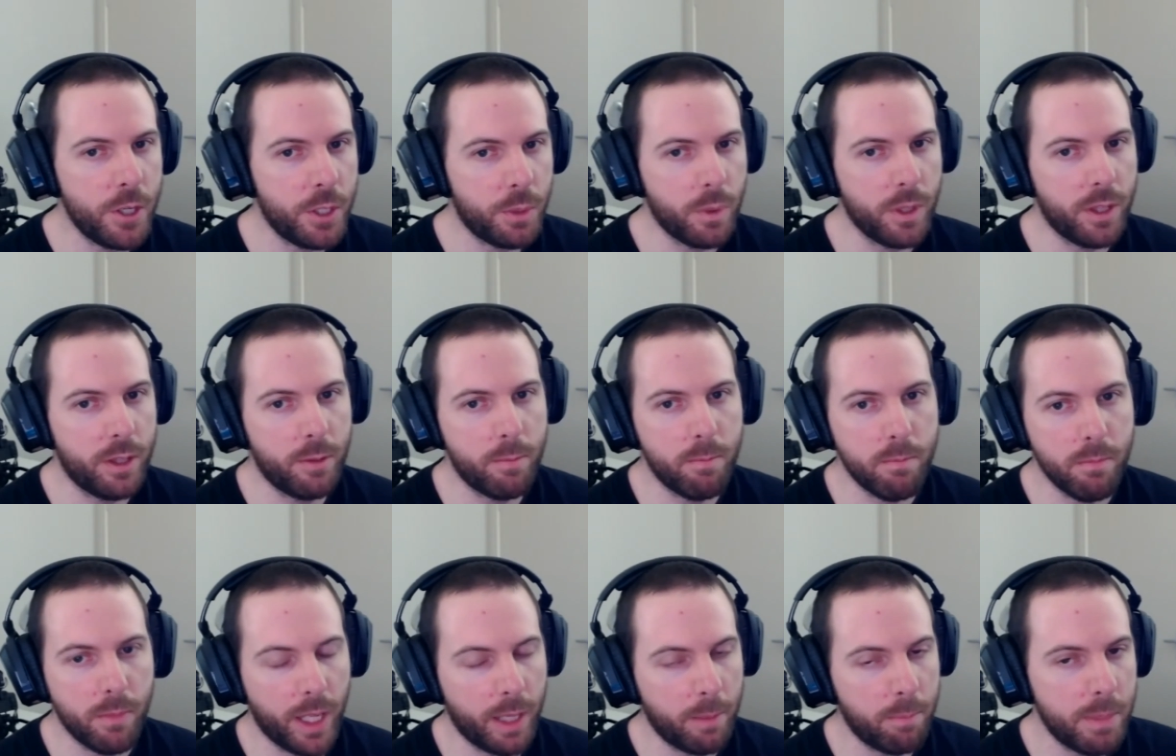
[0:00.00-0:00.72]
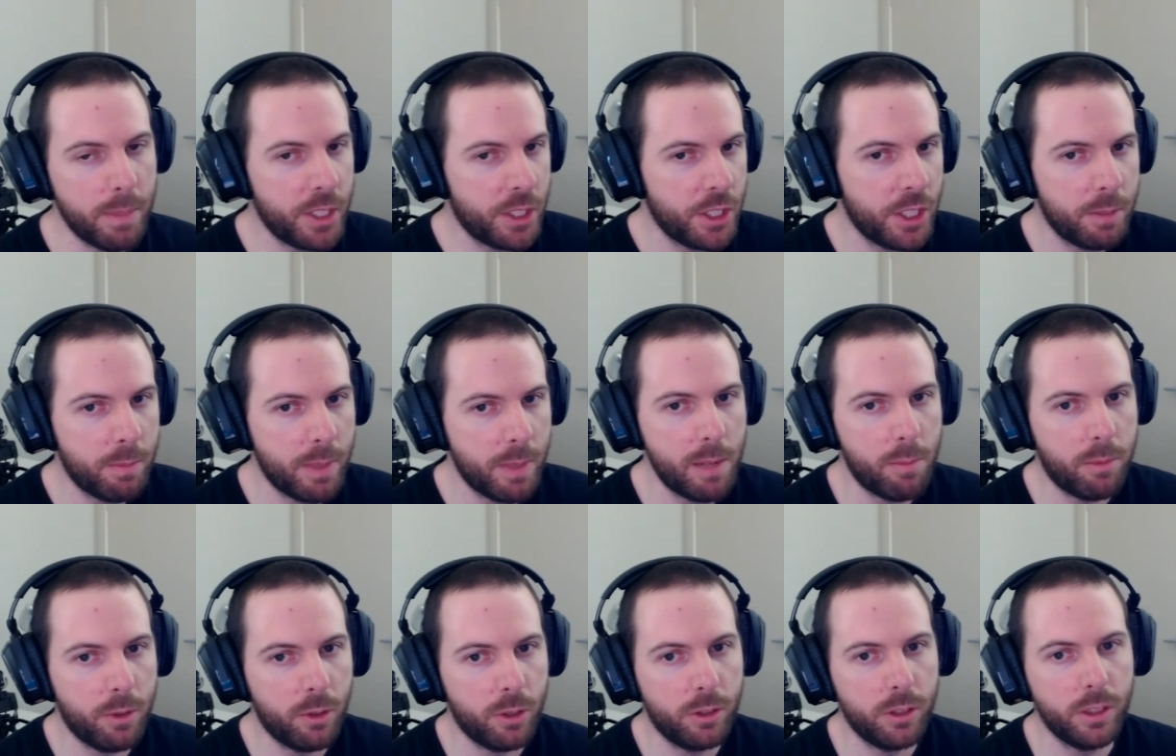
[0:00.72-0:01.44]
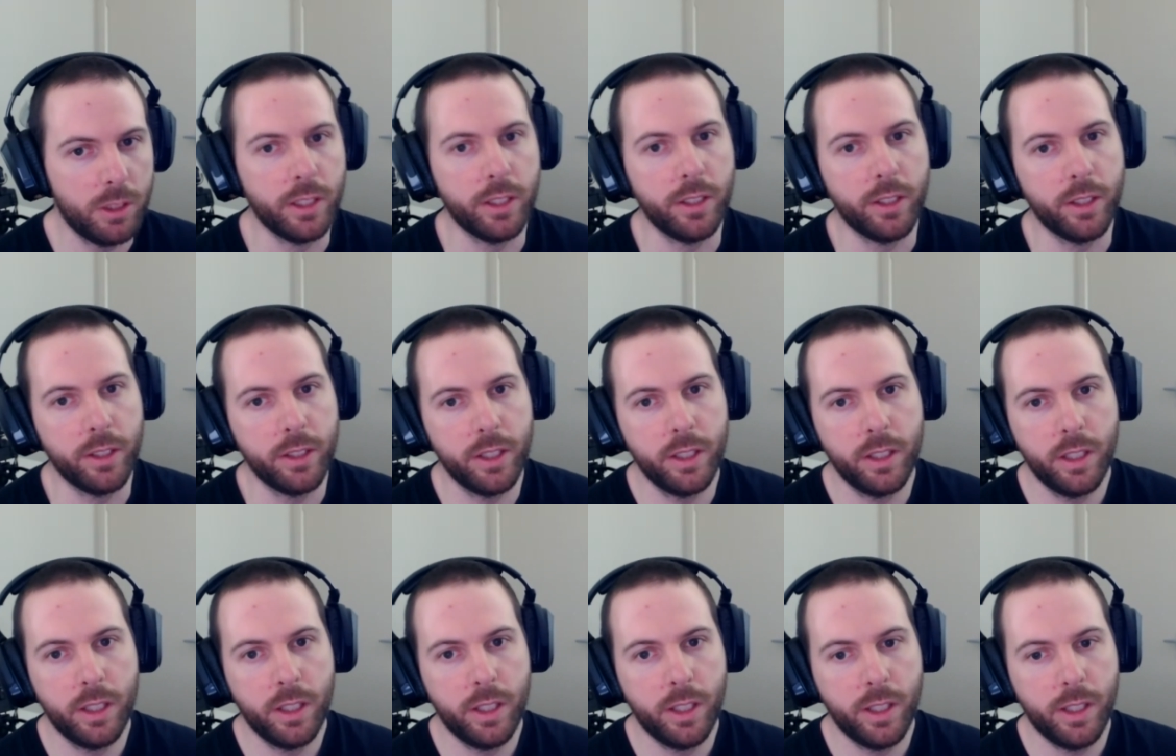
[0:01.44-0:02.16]
with like business people, and
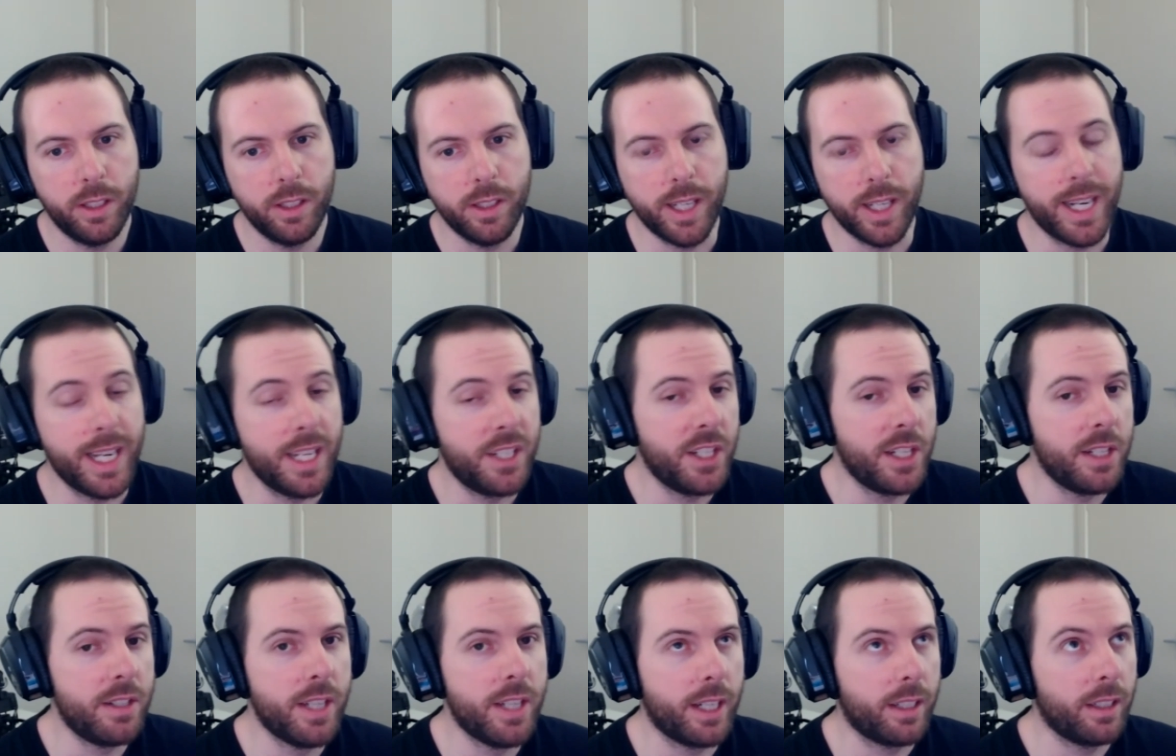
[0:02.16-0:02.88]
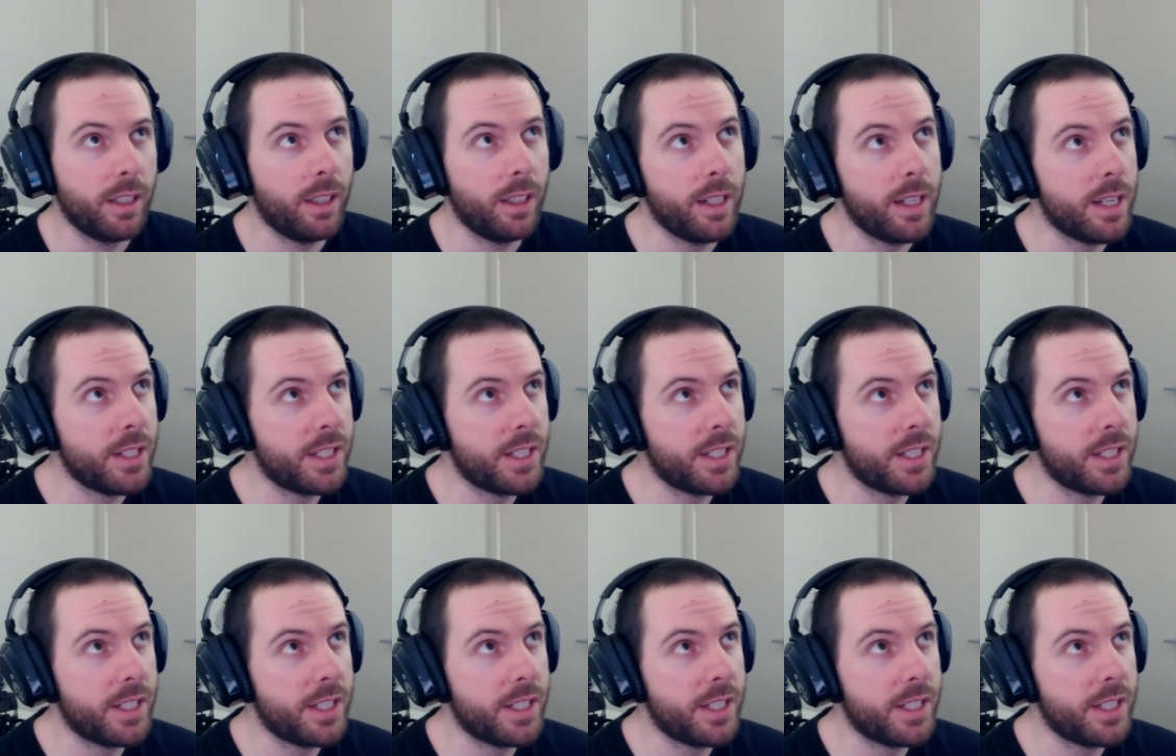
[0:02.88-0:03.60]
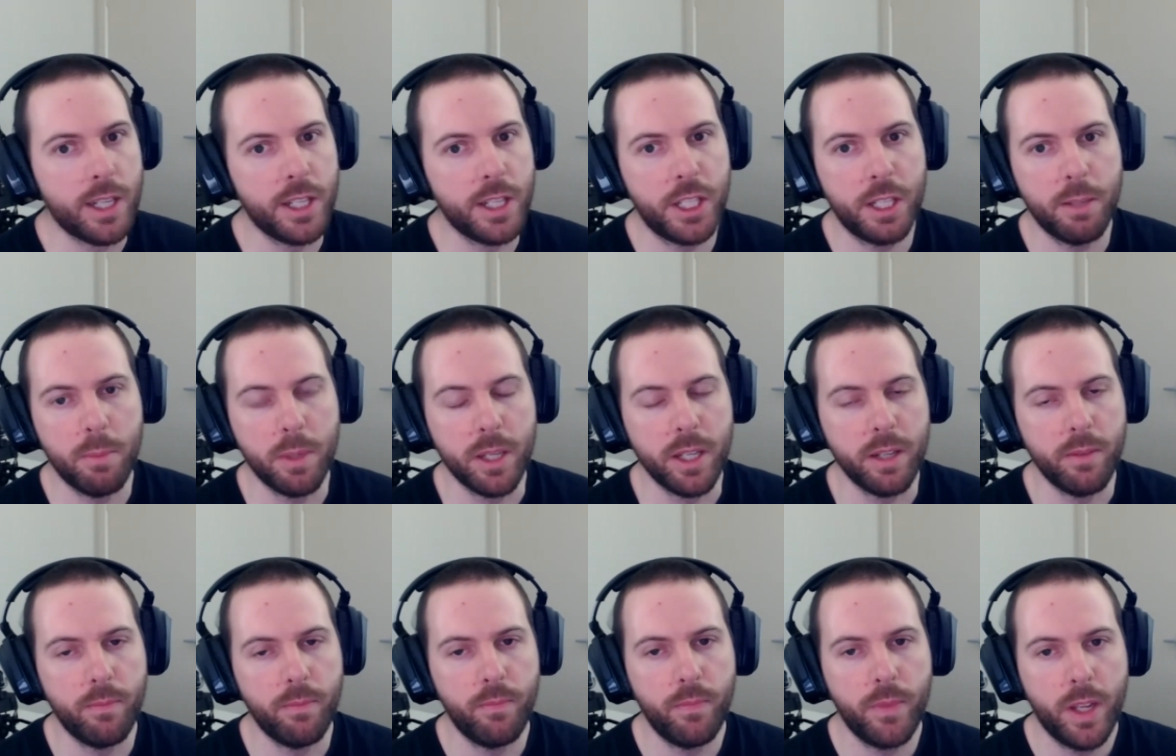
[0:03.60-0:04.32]
I guess he technically does have a podcast, but
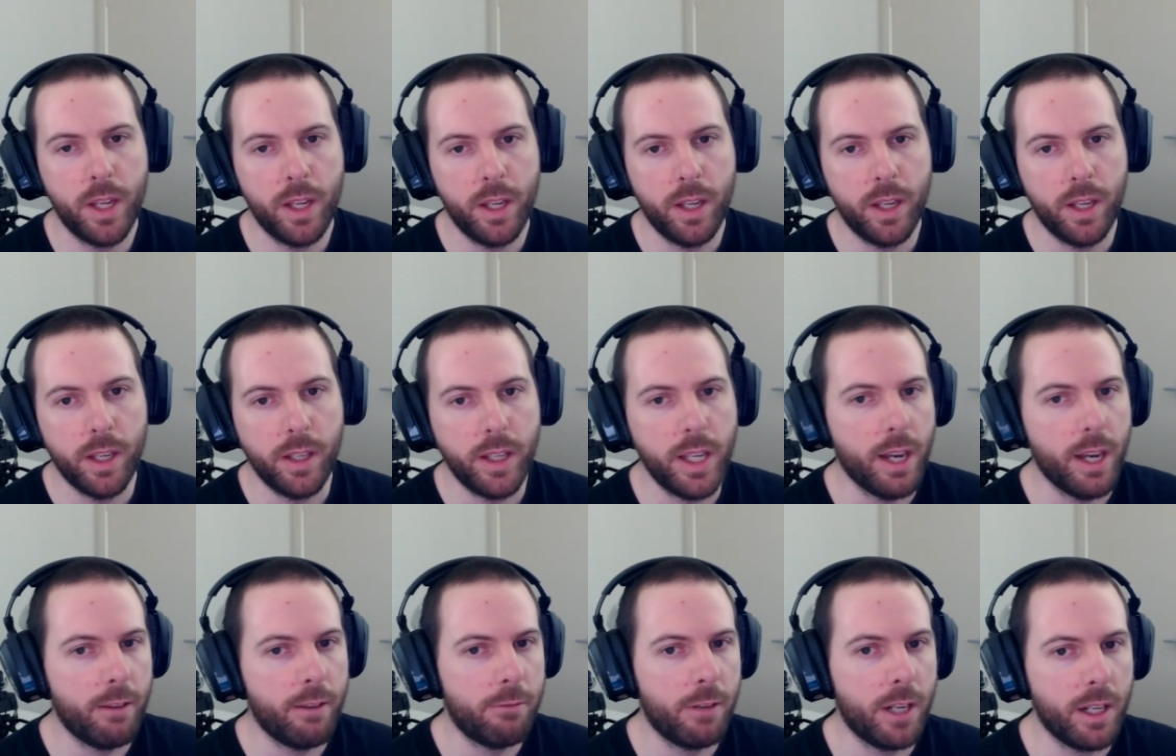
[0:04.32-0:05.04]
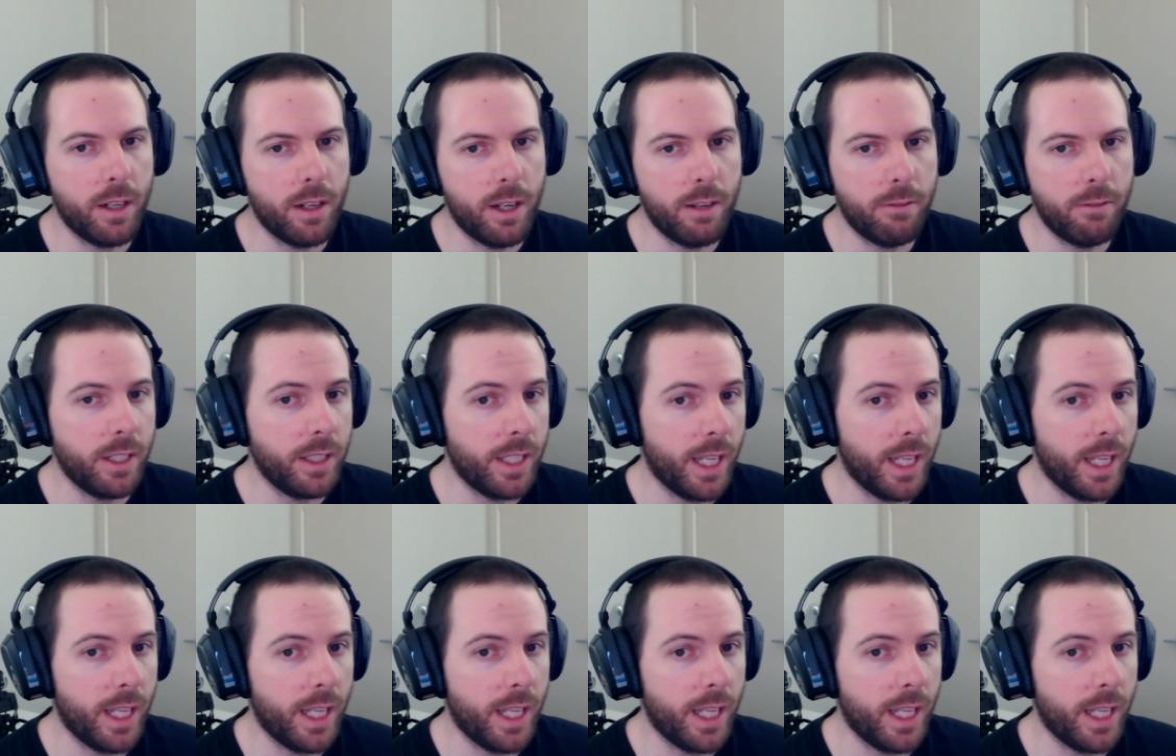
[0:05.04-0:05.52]
yeah, I find that